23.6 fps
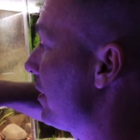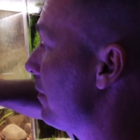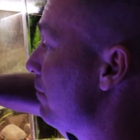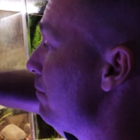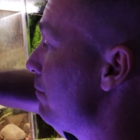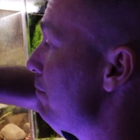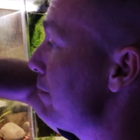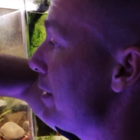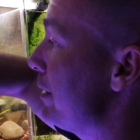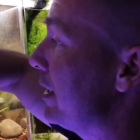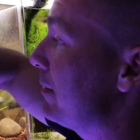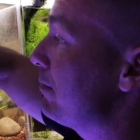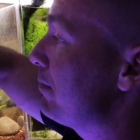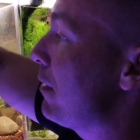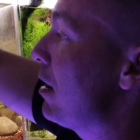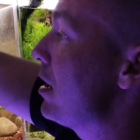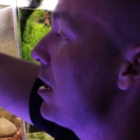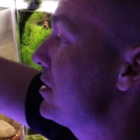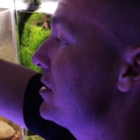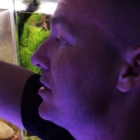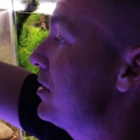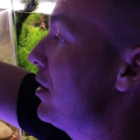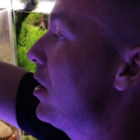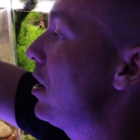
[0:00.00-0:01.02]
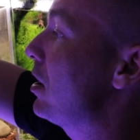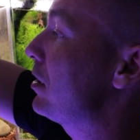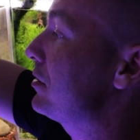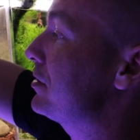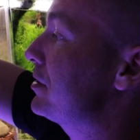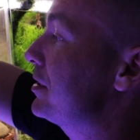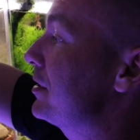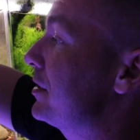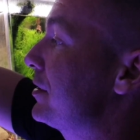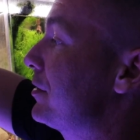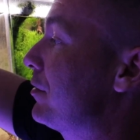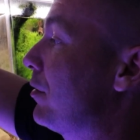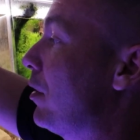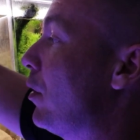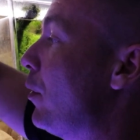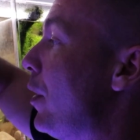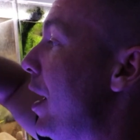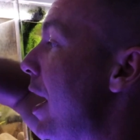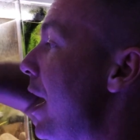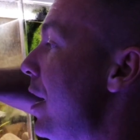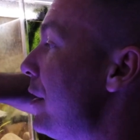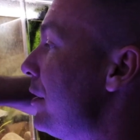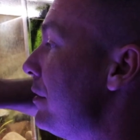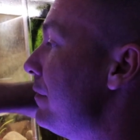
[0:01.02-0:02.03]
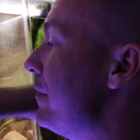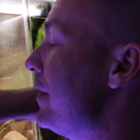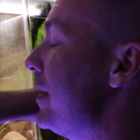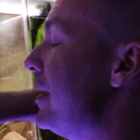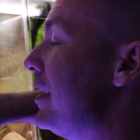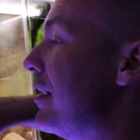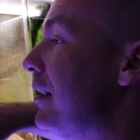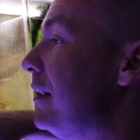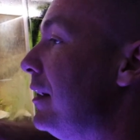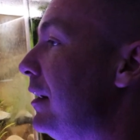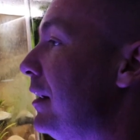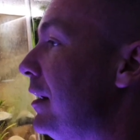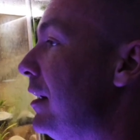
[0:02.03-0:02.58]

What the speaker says: the big moss log's going to grow out of it.